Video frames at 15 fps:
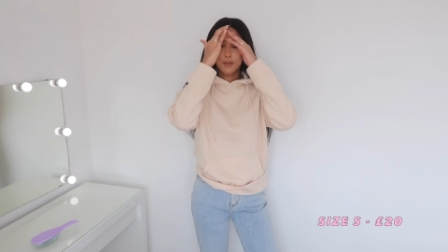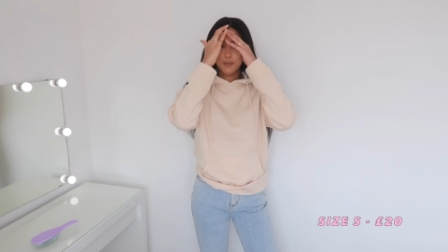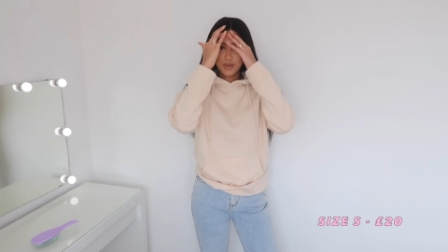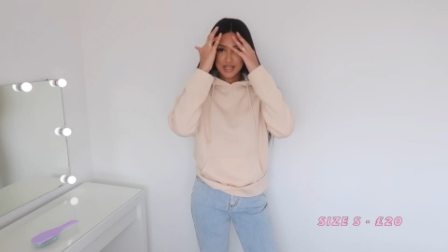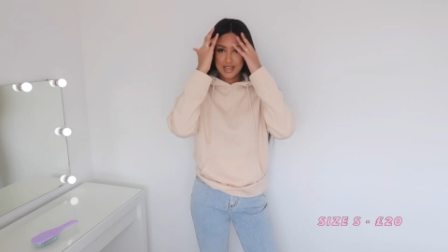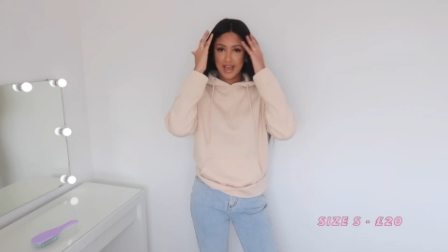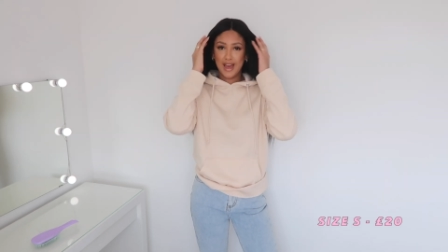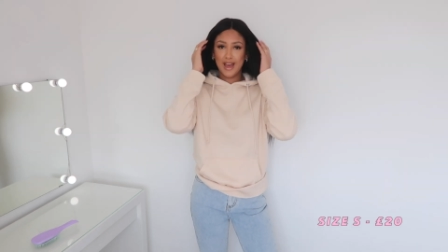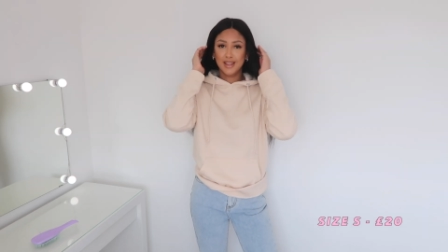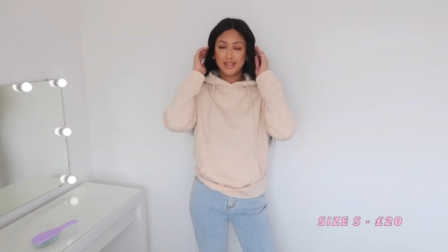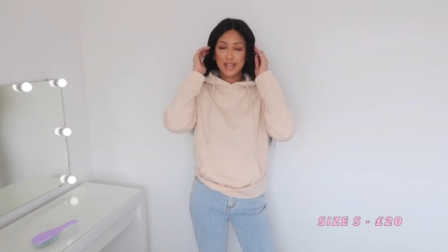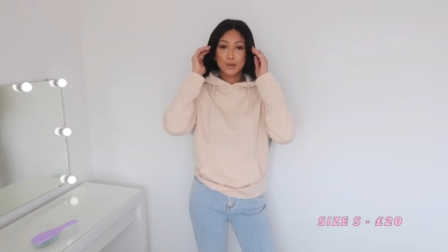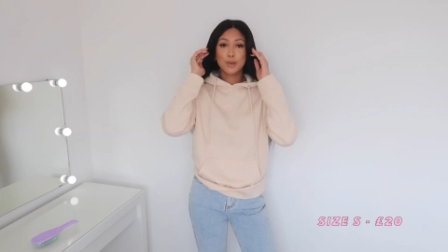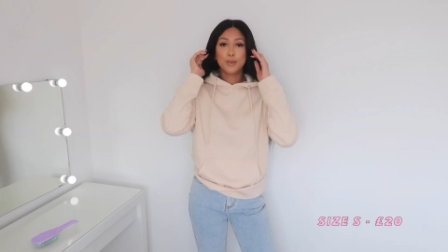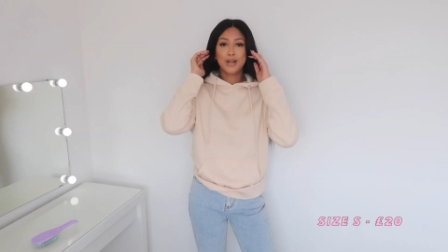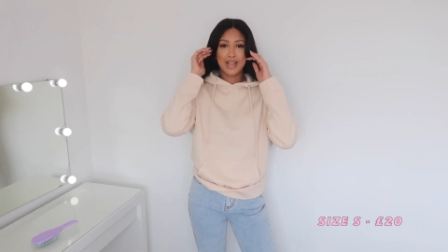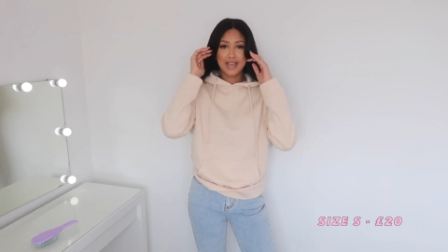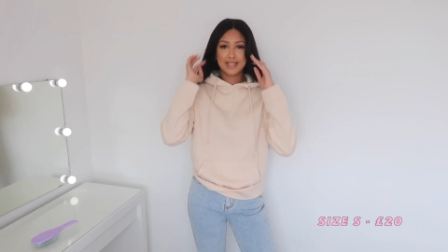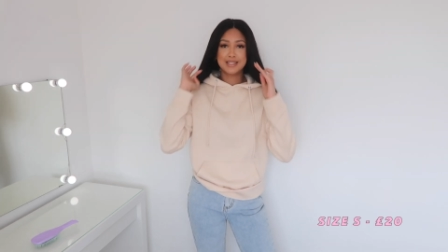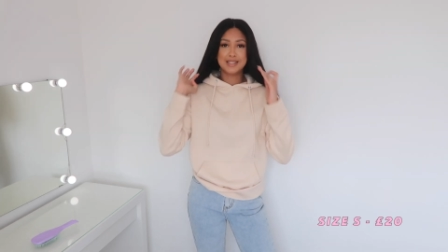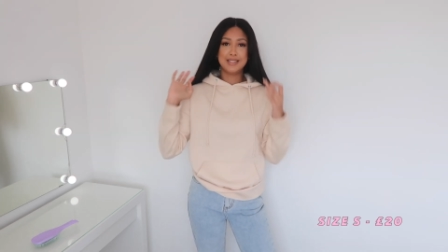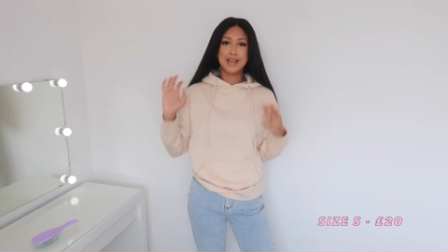but yeah they
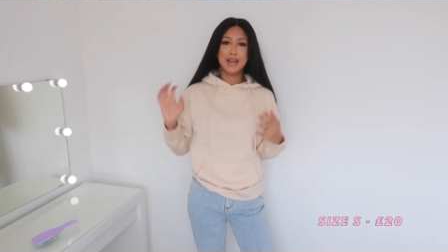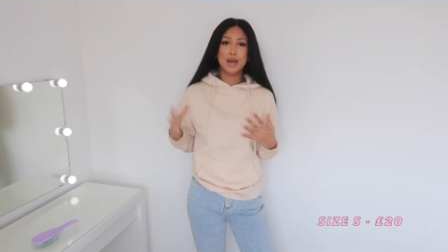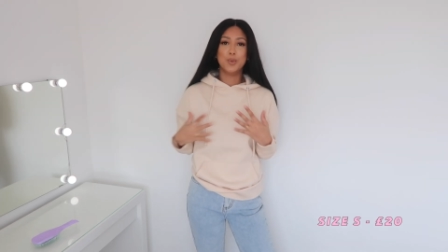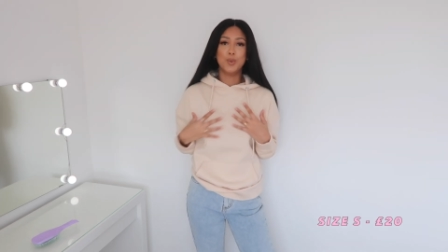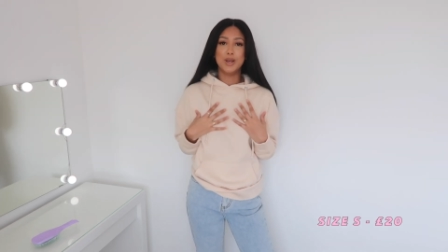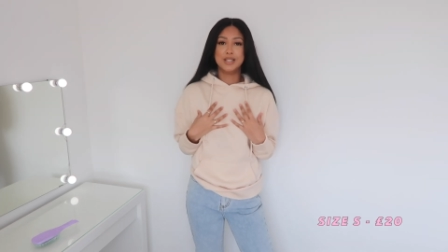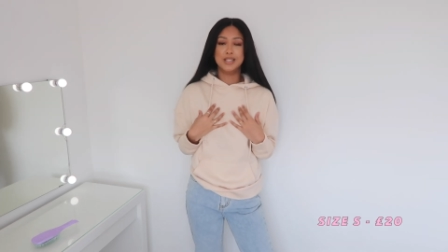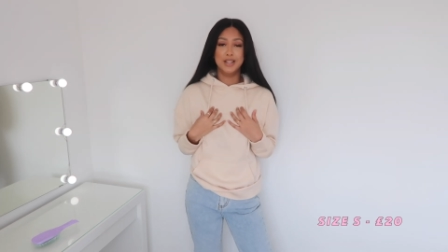replaced it with